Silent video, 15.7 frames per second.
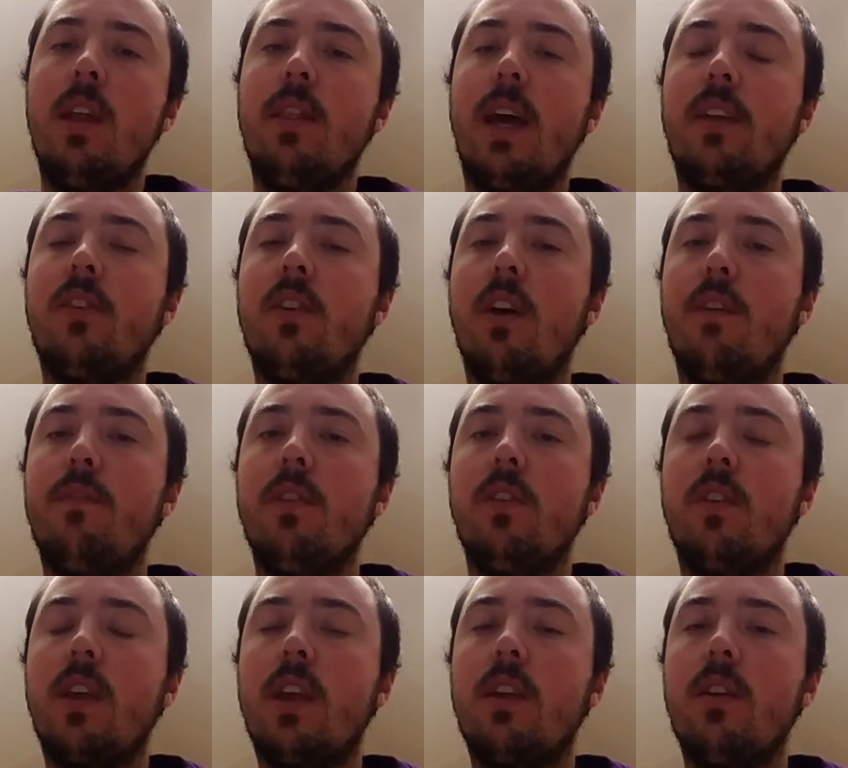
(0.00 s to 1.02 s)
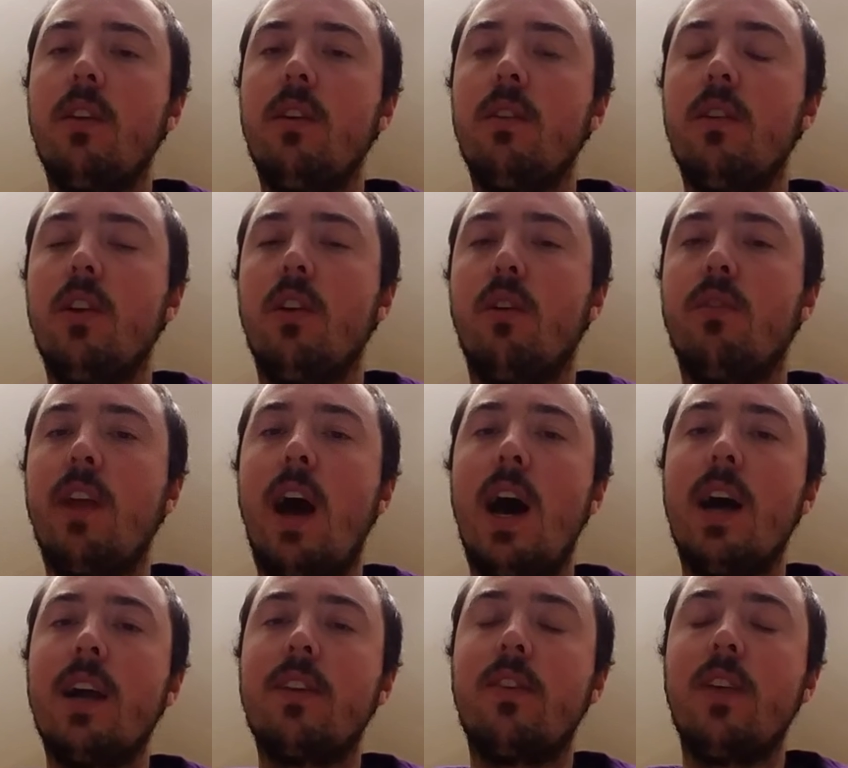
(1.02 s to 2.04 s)
that stuff is,
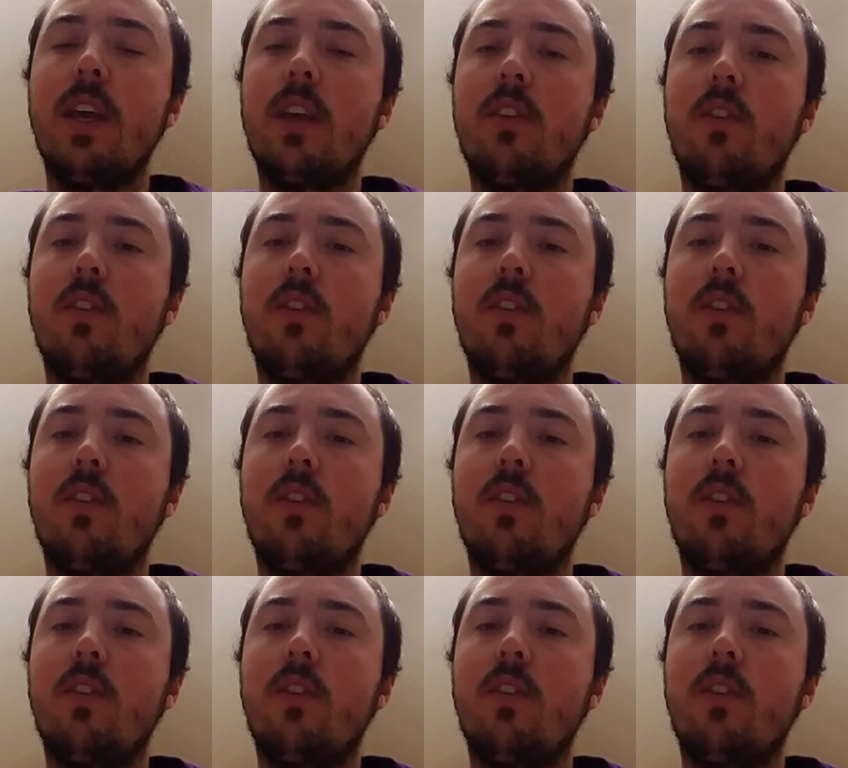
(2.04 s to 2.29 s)
toxic.